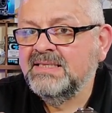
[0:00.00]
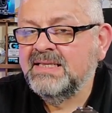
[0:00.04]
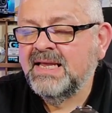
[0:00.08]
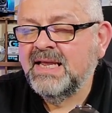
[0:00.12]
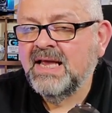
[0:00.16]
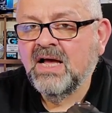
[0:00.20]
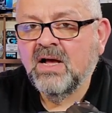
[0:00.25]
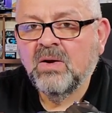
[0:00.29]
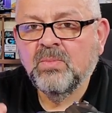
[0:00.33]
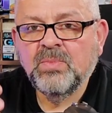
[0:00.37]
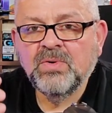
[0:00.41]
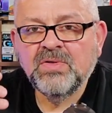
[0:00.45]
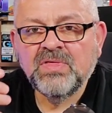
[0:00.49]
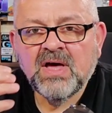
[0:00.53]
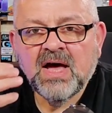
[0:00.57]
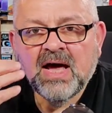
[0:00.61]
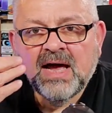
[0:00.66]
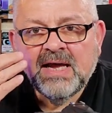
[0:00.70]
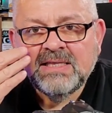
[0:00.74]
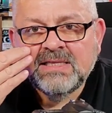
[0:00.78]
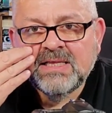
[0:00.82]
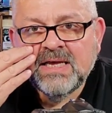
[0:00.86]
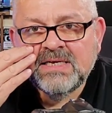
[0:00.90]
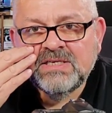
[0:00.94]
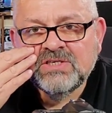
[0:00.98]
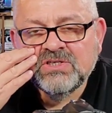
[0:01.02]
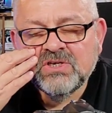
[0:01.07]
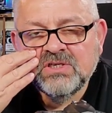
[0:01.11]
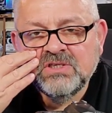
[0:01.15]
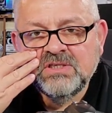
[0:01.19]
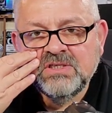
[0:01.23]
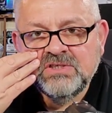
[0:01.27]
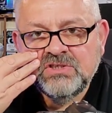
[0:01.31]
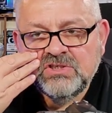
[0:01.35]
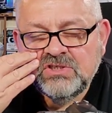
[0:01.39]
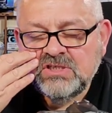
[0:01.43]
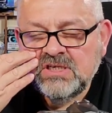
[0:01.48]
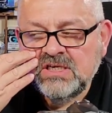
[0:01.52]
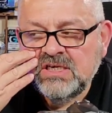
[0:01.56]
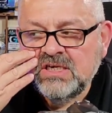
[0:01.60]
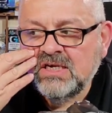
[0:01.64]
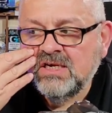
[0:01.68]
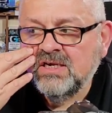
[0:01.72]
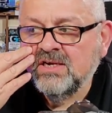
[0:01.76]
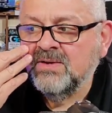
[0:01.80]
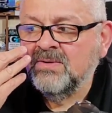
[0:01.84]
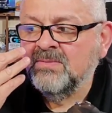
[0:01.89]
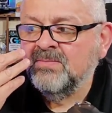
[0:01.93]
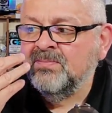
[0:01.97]
They help with highlights on the
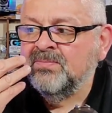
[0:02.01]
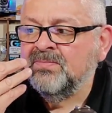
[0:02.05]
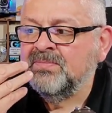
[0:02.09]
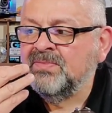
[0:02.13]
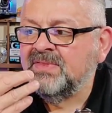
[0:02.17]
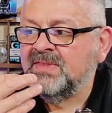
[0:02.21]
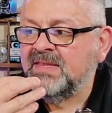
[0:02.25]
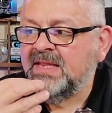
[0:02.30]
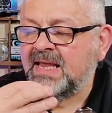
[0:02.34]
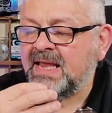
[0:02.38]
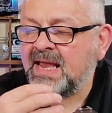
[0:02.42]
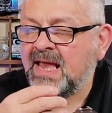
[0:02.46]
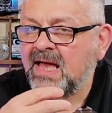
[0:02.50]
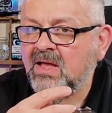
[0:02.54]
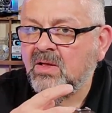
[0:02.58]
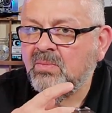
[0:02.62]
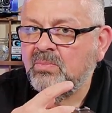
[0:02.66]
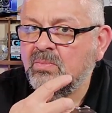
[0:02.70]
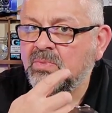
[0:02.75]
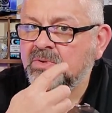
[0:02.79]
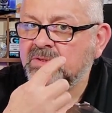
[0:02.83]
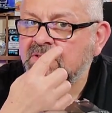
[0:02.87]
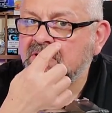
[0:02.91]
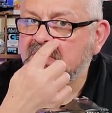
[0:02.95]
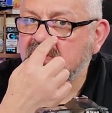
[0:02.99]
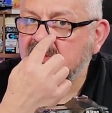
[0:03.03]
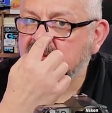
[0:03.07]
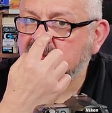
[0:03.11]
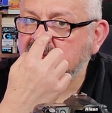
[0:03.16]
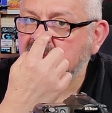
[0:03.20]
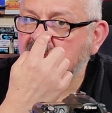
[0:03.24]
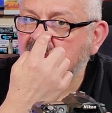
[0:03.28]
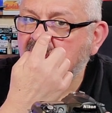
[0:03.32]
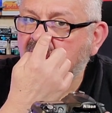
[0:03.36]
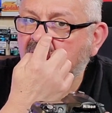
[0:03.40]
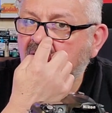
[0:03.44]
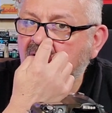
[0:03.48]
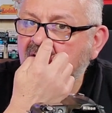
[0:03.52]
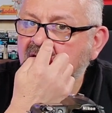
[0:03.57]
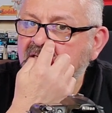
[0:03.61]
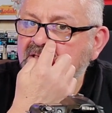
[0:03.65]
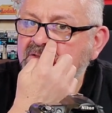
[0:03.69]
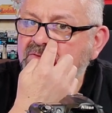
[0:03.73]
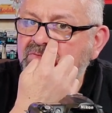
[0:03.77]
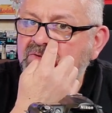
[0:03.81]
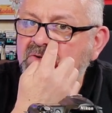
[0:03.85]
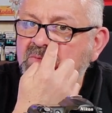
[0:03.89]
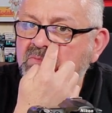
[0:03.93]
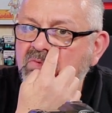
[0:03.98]
cheek. They help with uh,
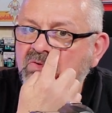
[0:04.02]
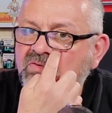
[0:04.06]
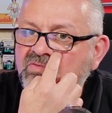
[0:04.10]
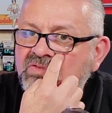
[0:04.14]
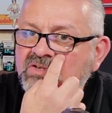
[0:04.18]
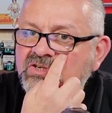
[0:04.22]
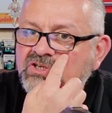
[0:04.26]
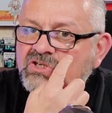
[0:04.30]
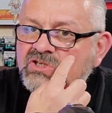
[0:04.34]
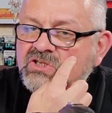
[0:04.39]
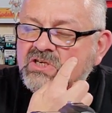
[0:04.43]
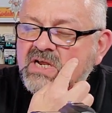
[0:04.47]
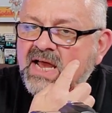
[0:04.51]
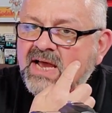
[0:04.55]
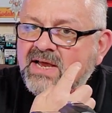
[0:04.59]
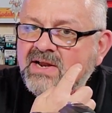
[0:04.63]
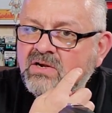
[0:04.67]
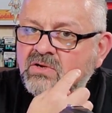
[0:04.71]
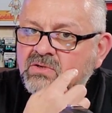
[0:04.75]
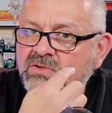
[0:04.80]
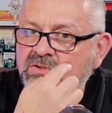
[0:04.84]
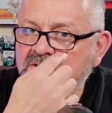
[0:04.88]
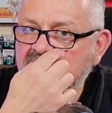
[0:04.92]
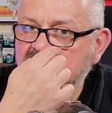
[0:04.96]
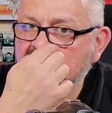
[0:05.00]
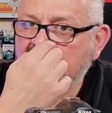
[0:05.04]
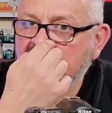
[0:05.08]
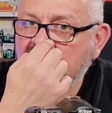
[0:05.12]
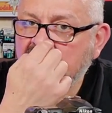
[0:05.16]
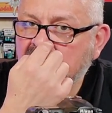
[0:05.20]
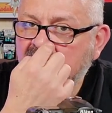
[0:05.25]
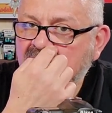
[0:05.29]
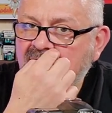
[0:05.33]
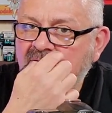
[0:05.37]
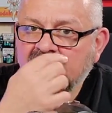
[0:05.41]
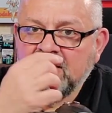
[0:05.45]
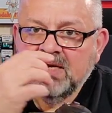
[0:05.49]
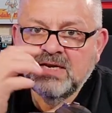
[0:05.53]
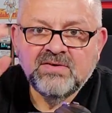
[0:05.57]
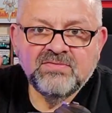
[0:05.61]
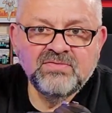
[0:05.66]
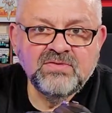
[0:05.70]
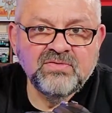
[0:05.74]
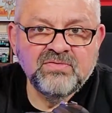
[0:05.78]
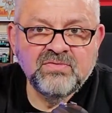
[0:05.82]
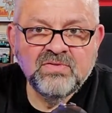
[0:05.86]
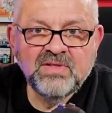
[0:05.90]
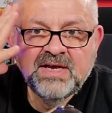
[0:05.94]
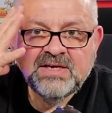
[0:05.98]
remove the shadows, right?
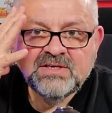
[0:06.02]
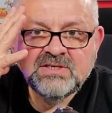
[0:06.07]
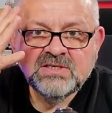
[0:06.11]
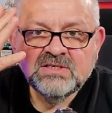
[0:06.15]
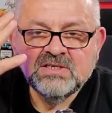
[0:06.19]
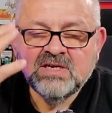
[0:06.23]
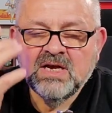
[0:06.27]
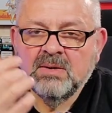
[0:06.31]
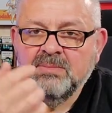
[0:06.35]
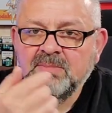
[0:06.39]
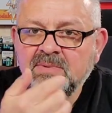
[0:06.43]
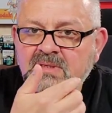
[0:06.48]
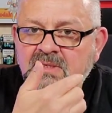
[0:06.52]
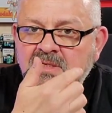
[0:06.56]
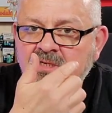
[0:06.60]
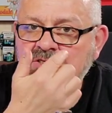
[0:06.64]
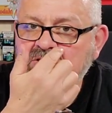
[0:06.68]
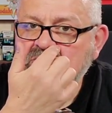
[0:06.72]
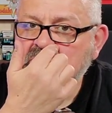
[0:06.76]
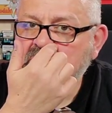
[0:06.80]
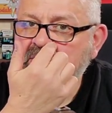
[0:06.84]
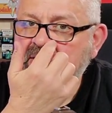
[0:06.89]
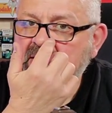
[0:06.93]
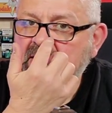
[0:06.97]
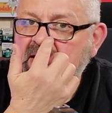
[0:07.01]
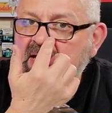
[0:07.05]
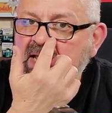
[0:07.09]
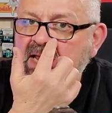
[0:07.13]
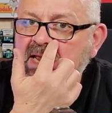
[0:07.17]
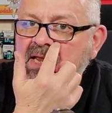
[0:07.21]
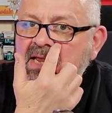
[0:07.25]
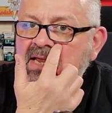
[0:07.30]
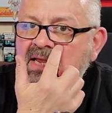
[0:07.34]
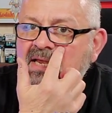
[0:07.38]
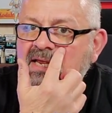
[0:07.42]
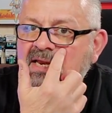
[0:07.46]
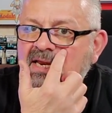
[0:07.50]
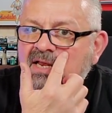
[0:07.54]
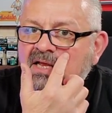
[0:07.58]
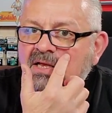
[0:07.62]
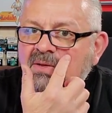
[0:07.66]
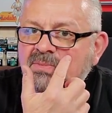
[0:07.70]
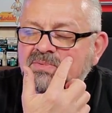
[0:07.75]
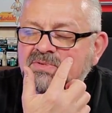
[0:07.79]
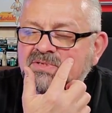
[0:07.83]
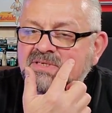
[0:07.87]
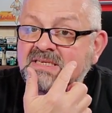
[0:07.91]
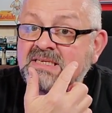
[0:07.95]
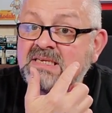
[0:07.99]
If the flash is coming this way, It
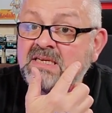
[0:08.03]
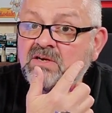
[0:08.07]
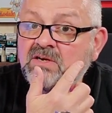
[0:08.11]
helps